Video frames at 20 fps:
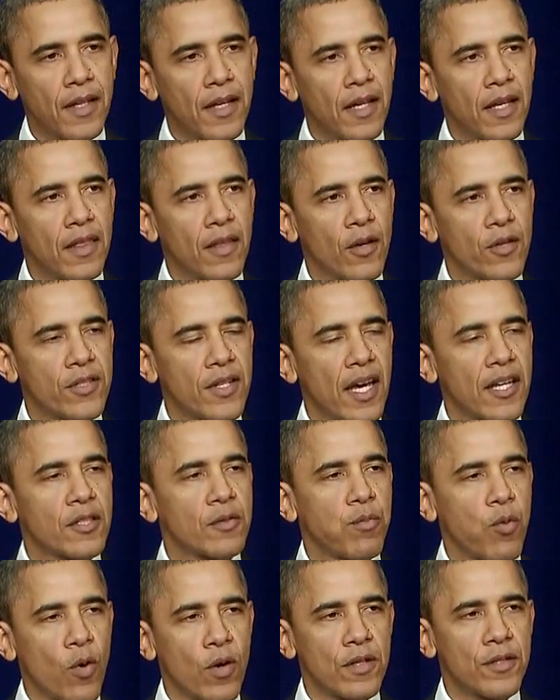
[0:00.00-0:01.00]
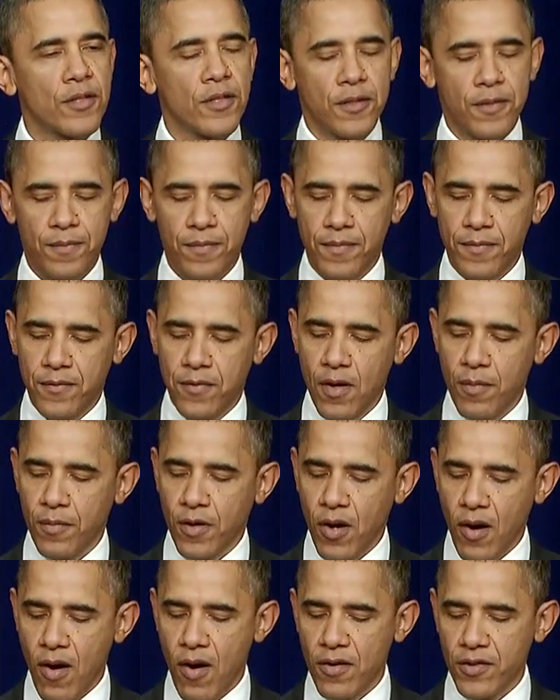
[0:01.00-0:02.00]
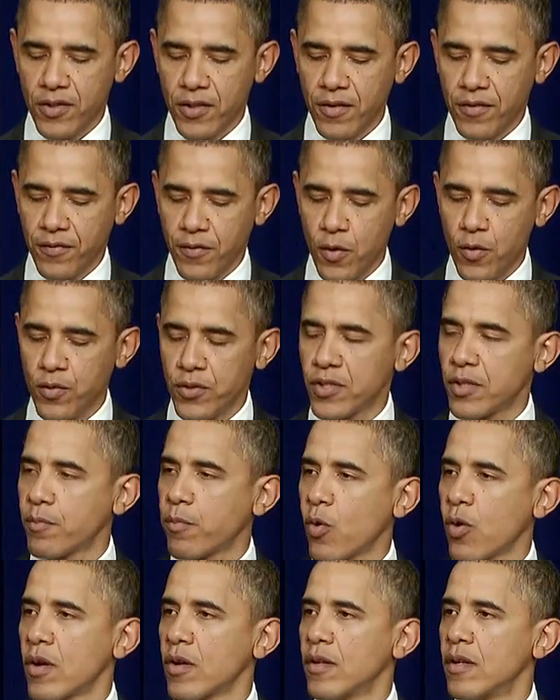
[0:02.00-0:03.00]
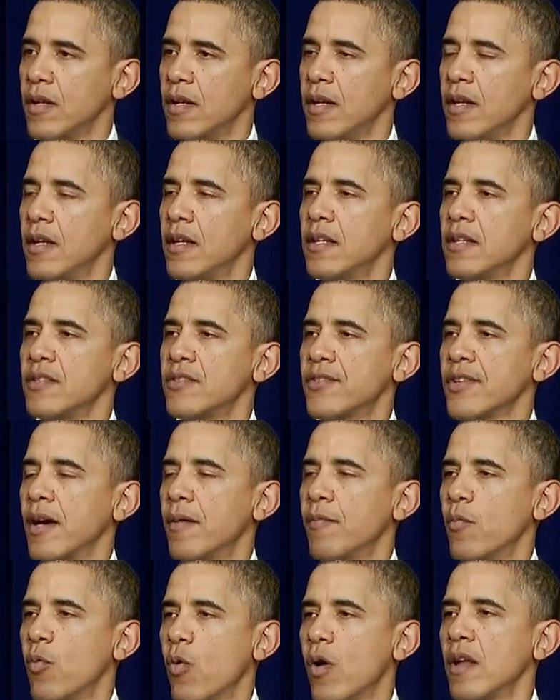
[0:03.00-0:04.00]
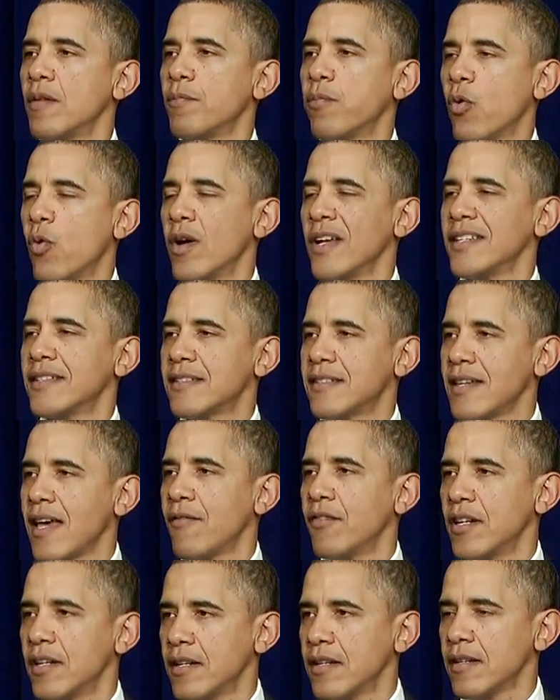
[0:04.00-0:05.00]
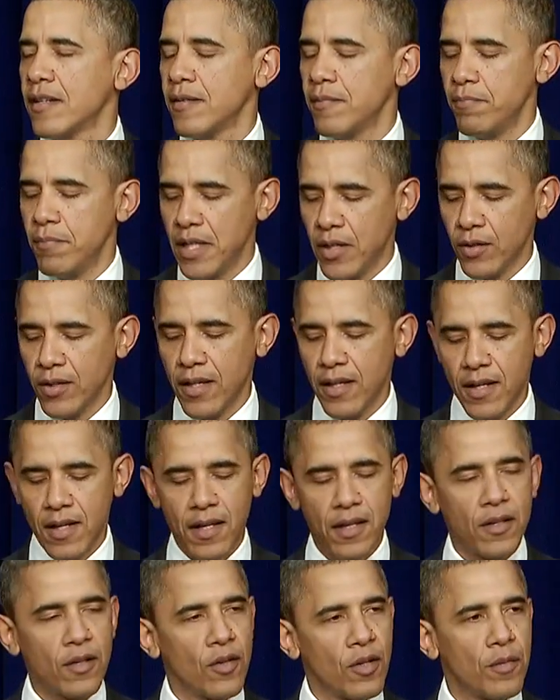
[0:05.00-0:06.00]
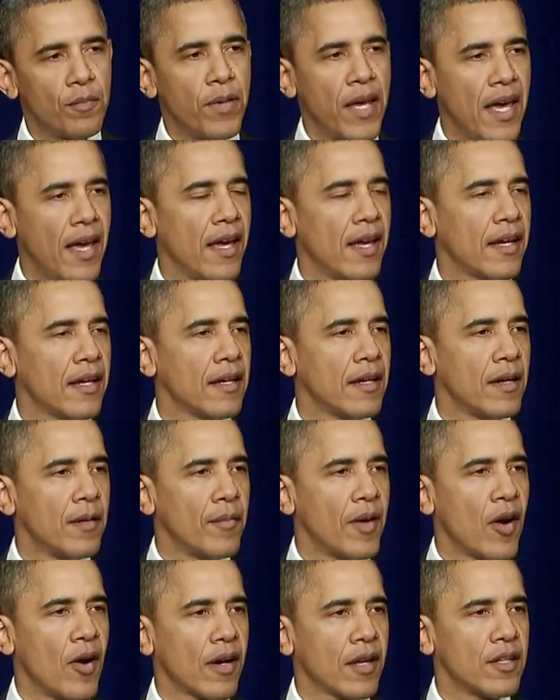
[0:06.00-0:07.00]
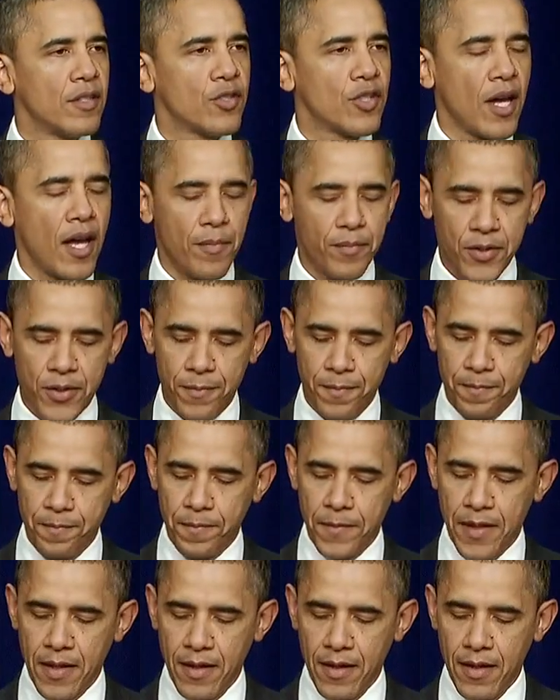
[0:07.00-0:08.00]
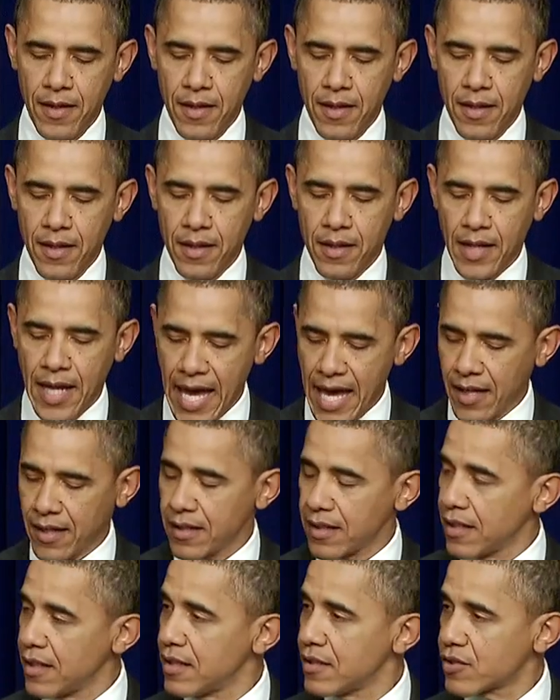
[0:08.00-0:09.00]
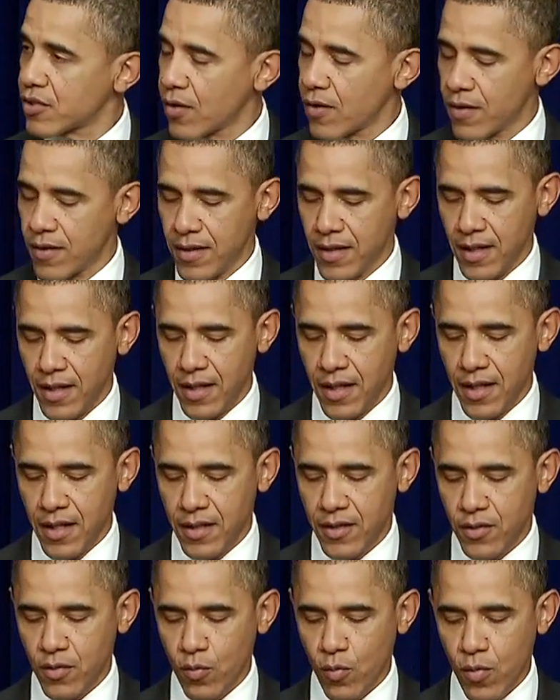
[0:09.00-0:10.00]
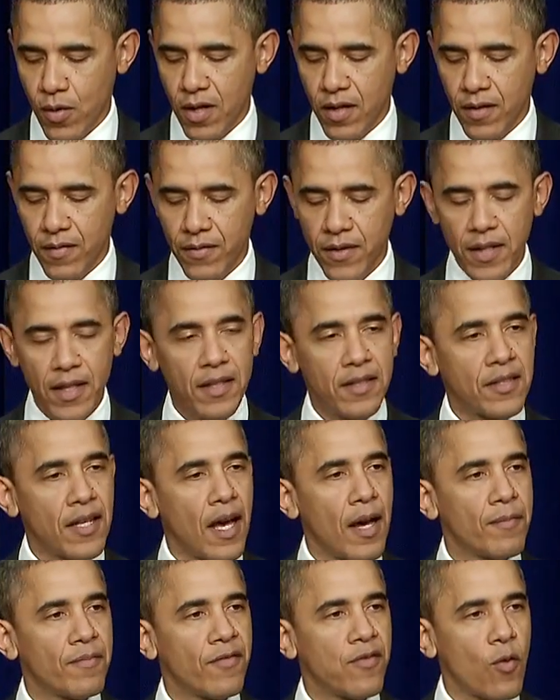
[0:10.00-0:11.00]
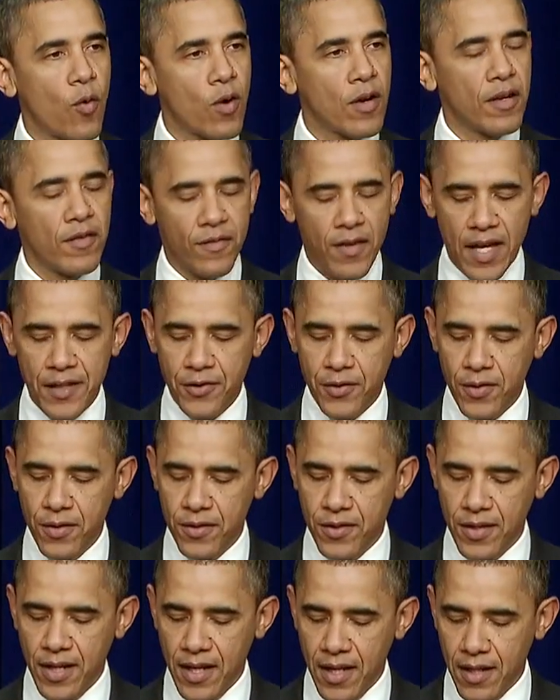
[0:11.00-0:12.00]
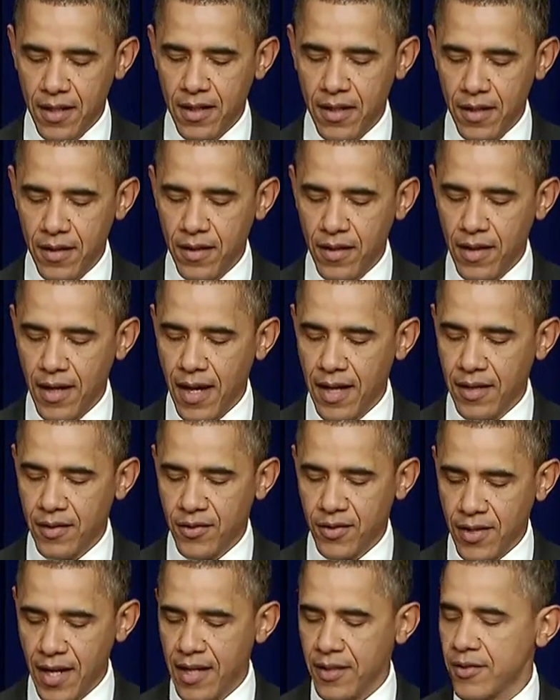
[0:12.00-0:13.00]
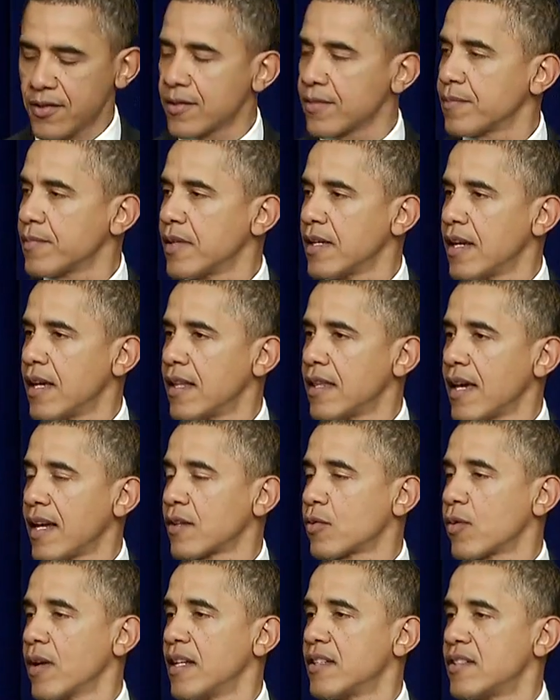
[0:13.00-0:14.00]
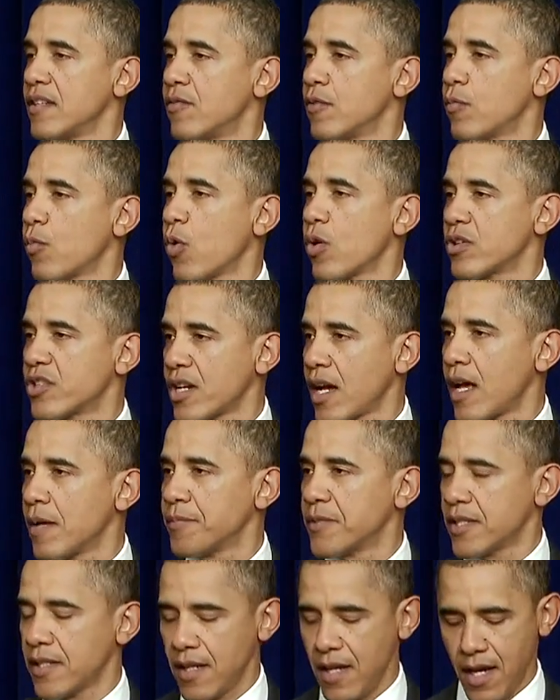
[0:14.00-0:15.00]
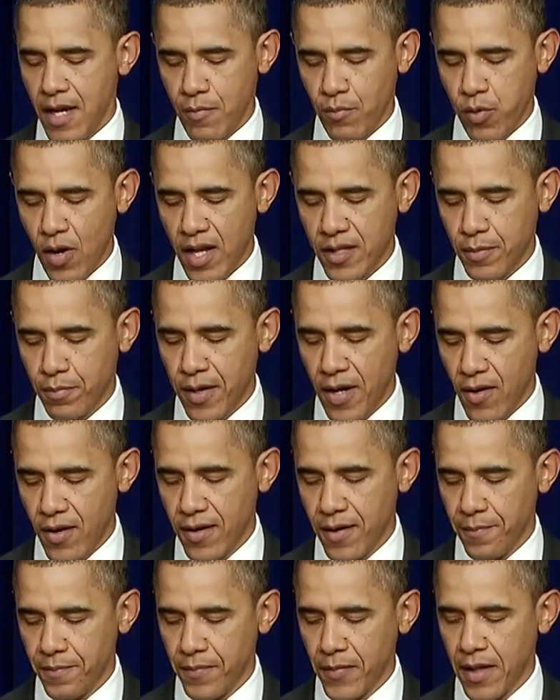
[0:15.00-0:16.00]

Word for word: And those exports, from cars to food, support some 1.7 million good paying American jobs. Canada, in turn, is one of the top foreign investors in the United States, and that creates even more jobs and prosperity.